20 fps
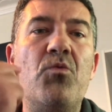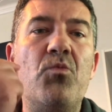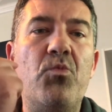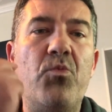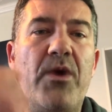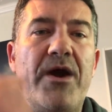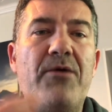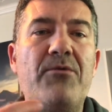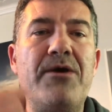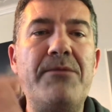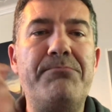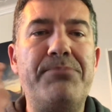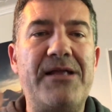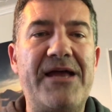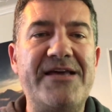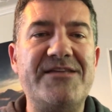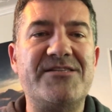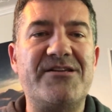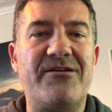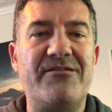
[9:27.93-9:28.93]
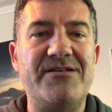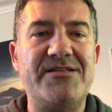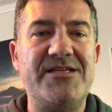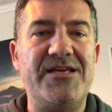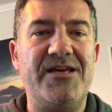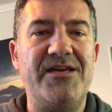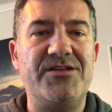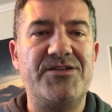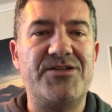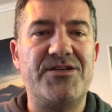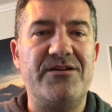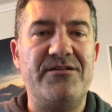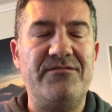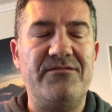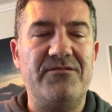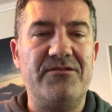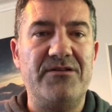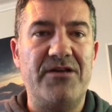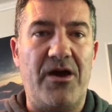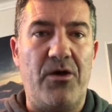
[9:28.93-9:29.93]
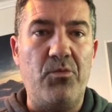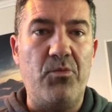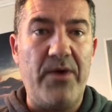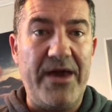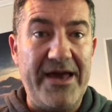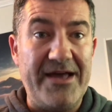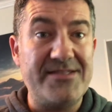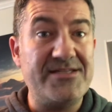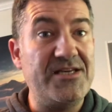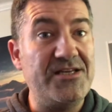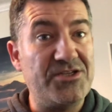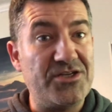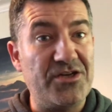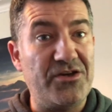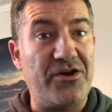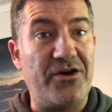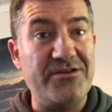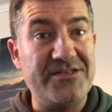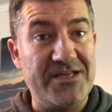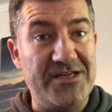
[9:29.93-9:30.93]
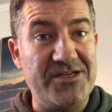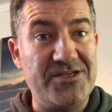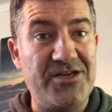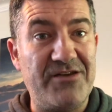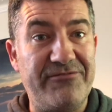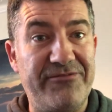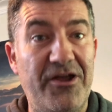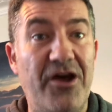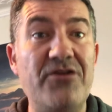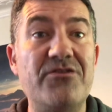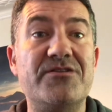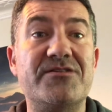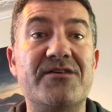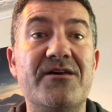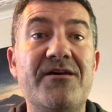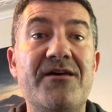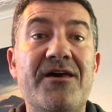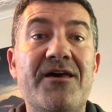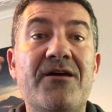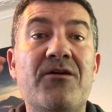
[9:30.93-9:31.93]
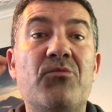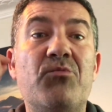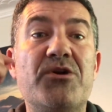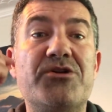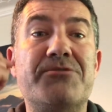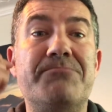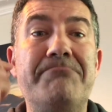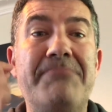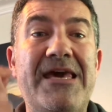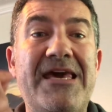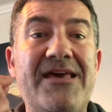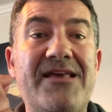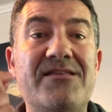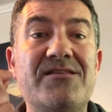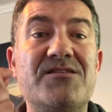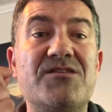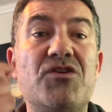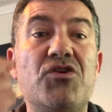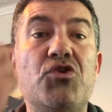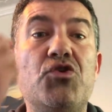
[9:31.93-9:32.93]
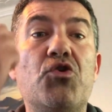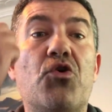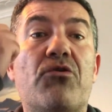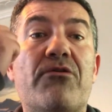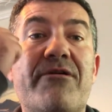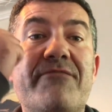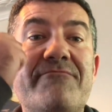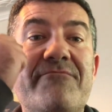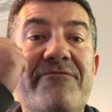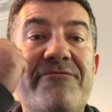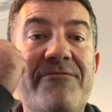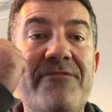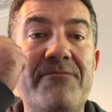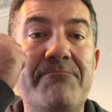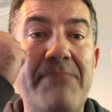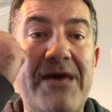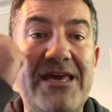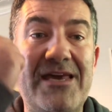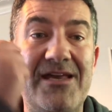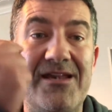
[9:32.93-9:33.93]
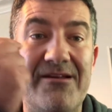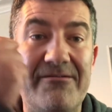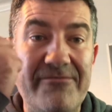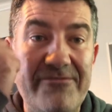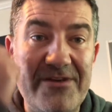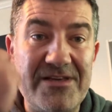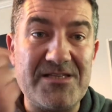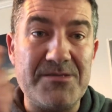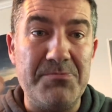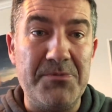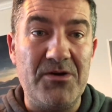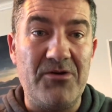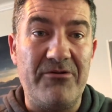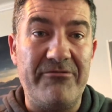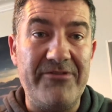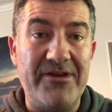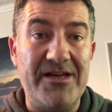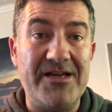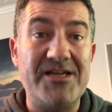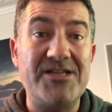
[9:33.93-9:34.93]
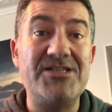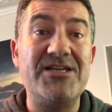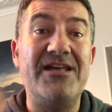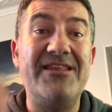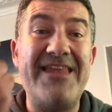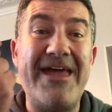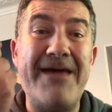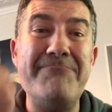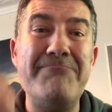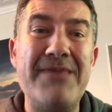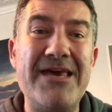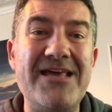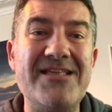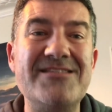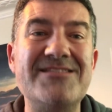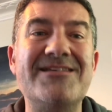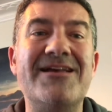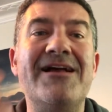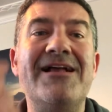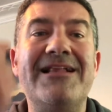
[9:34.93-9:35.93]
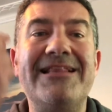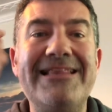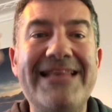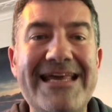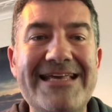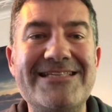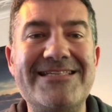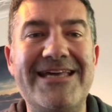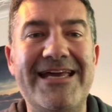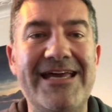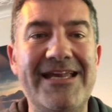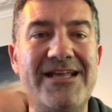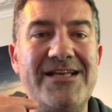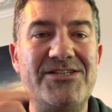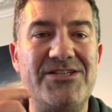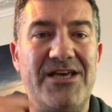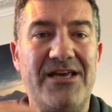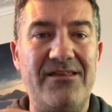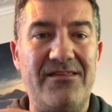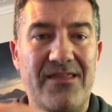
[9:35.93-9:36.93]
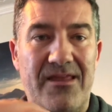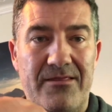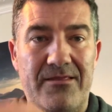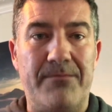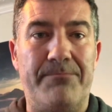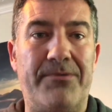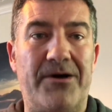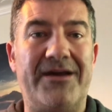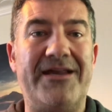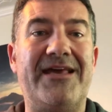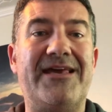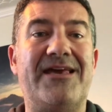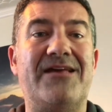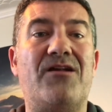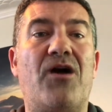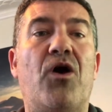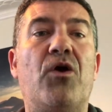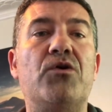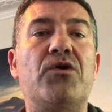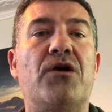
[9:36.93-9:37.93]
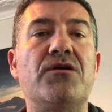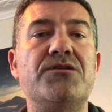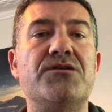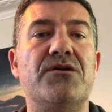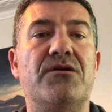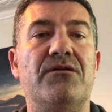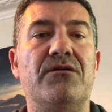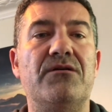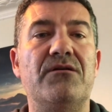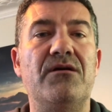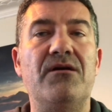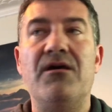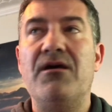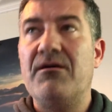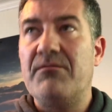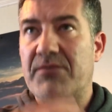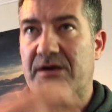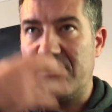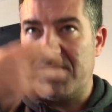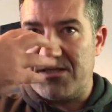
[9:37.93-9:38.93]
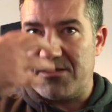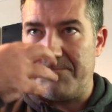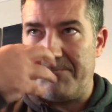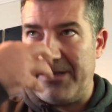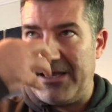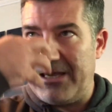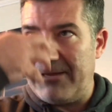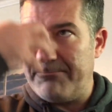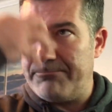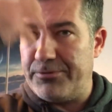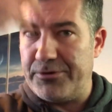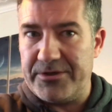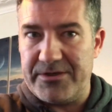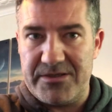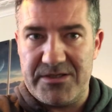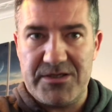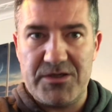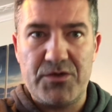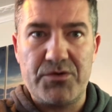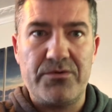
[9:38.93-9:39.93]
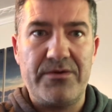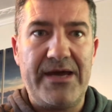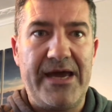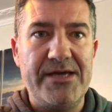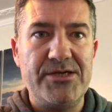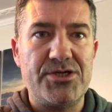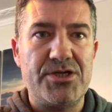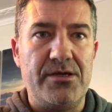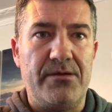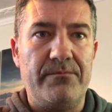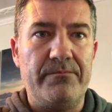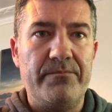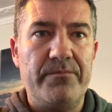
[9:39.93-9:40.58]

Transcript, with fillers: where we place our attention, you know, where our attention goes, energy flows, which means you're making an investment of energy, and that means less energy that the body can hold on to because it's being put into creation.